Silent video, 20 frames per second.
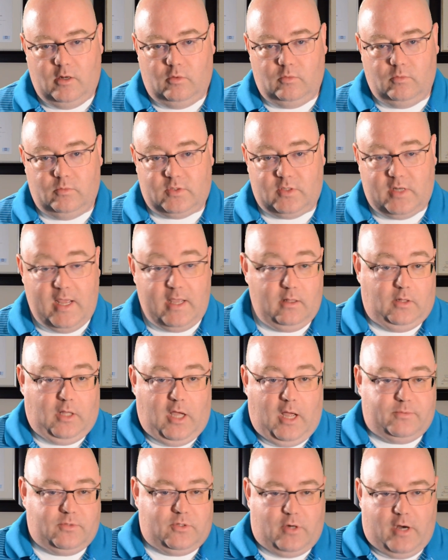steak and
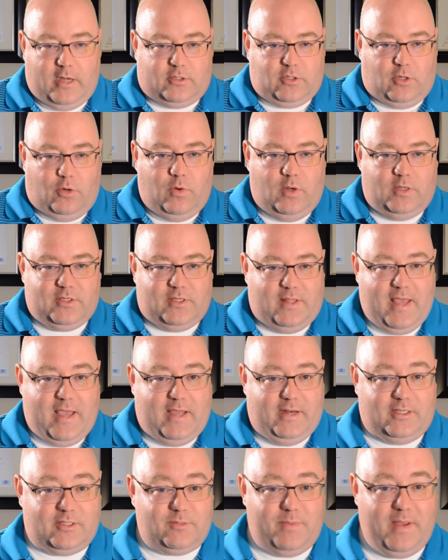lobster actually wasn't
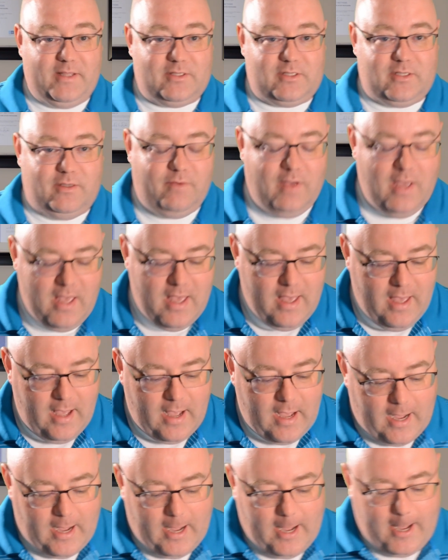that expensive.
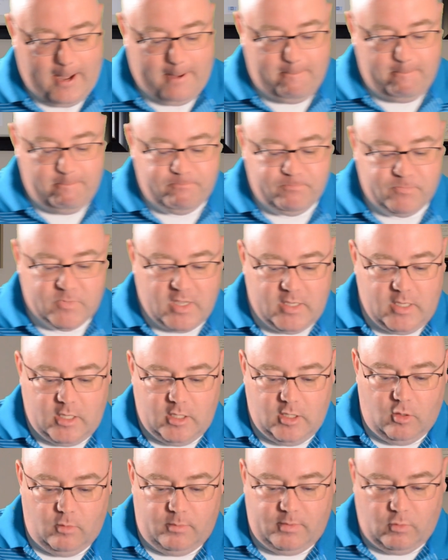
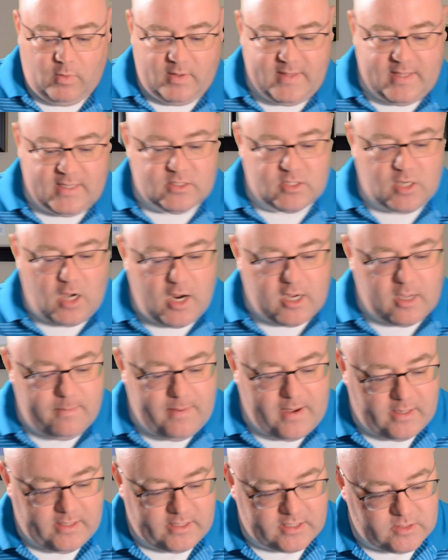But when they talk
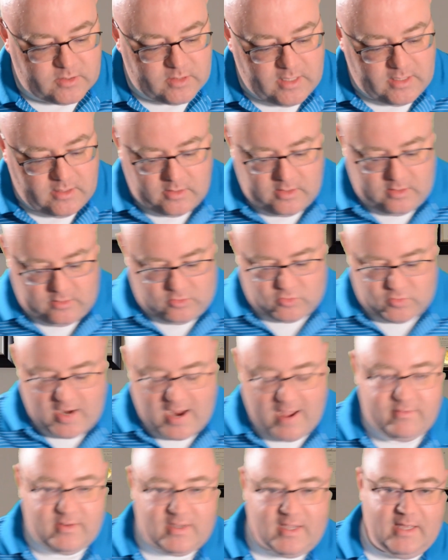about
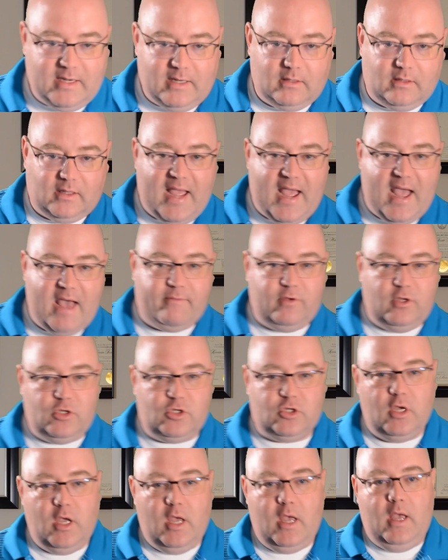extravagant and
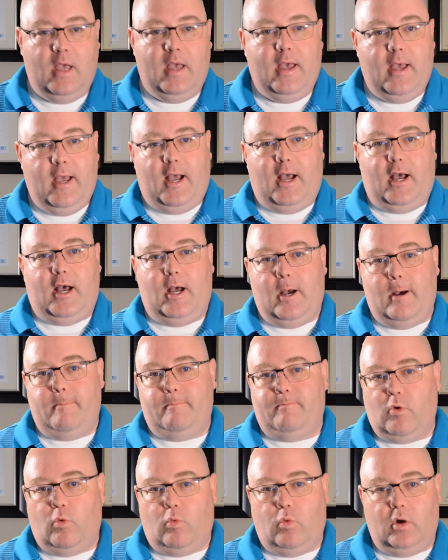lavish,
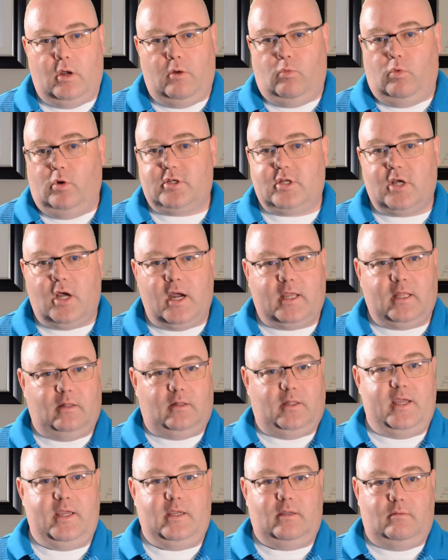we're talking
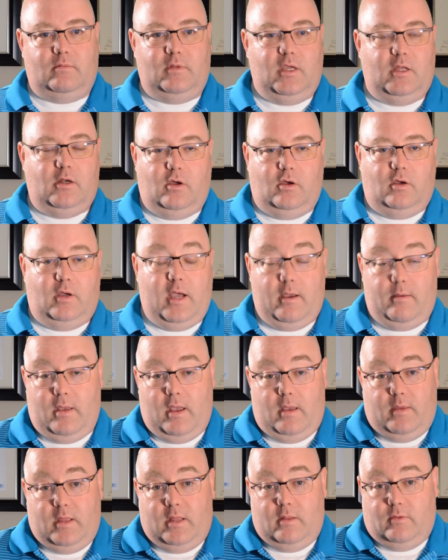like,
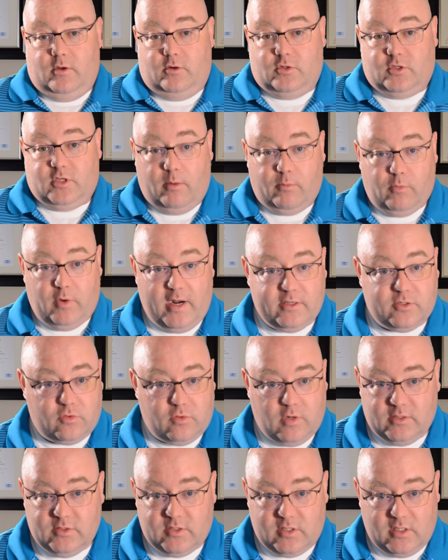there's some
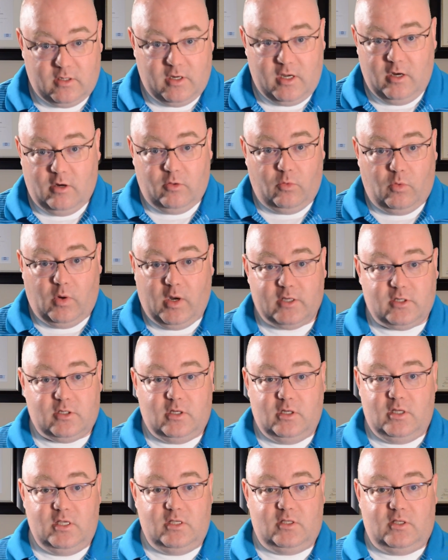restaurants that are here in the
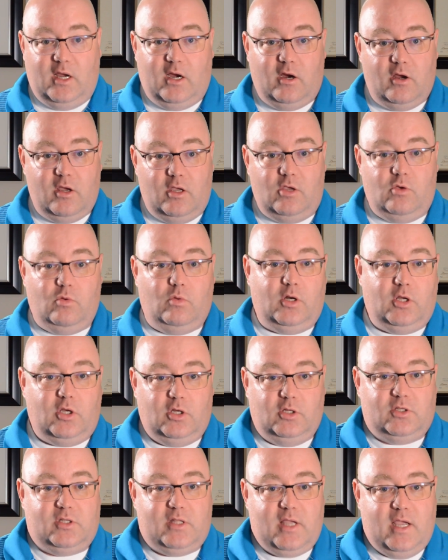Washington, D.C. area. You want a
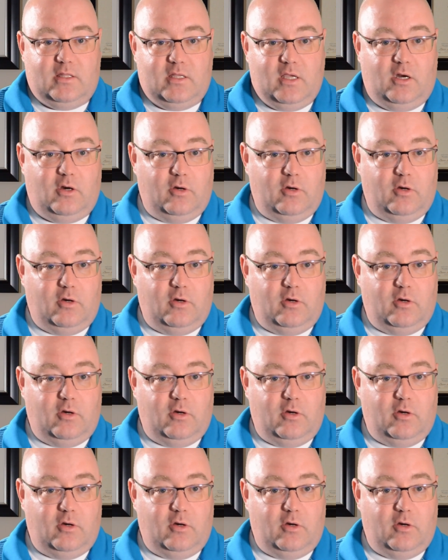good steak dinner,